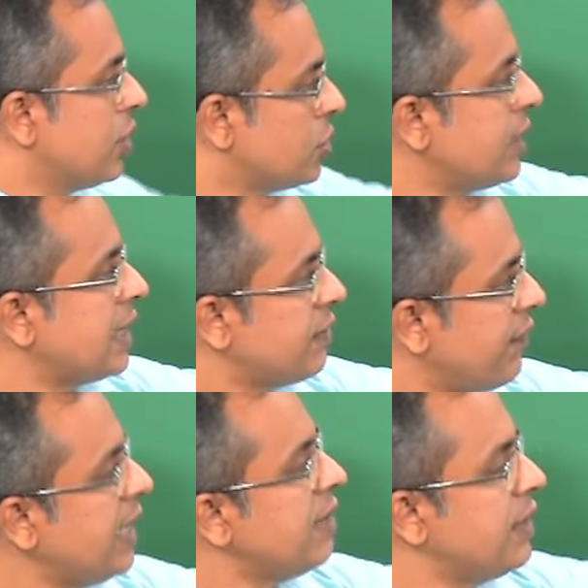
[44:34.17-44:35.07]
So, there is a
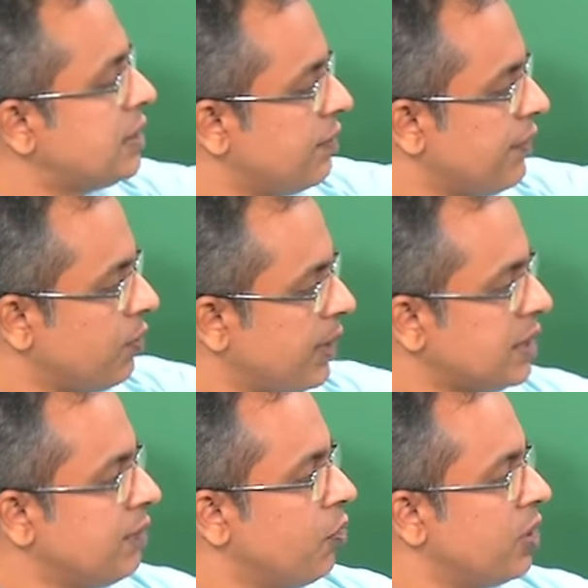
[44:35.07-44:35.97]
way in which when you
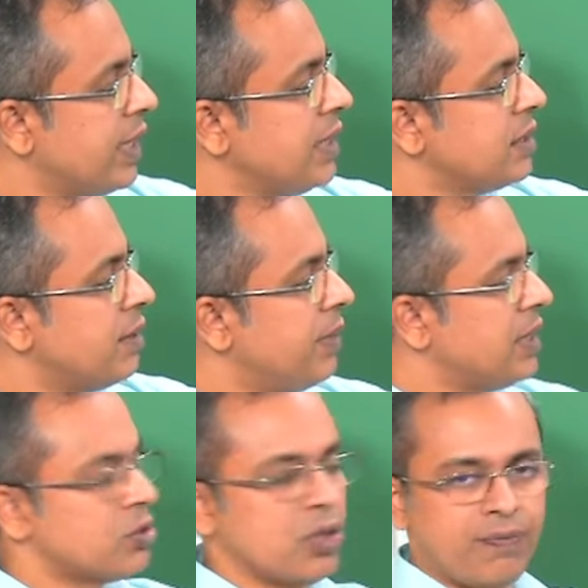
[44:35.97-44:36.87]
measure voltage
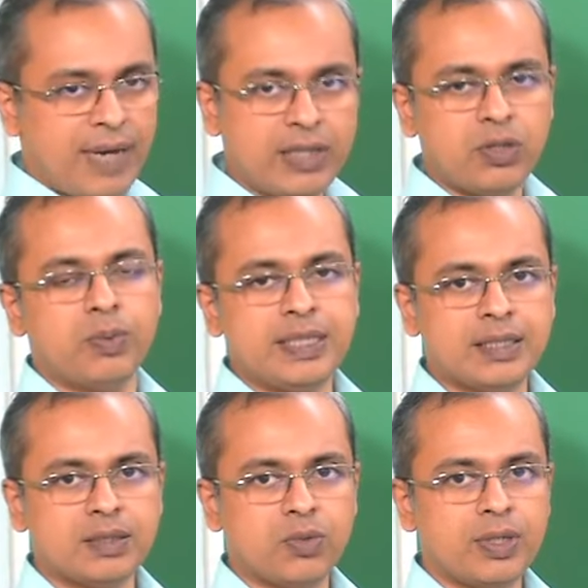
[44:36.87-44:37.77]
based on where you
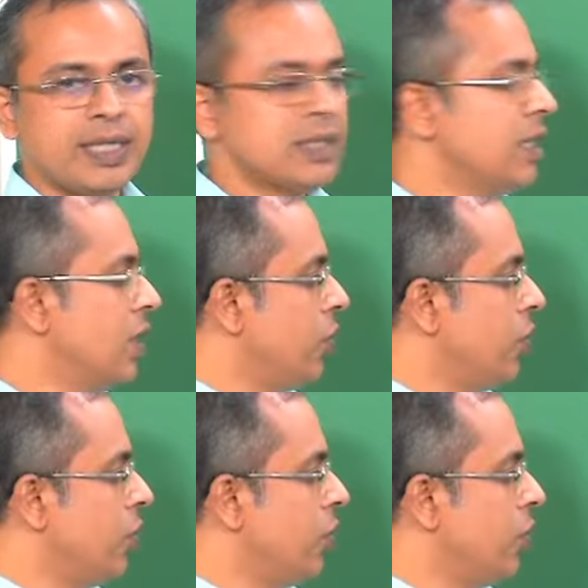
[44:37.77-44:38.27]
measure the voltage,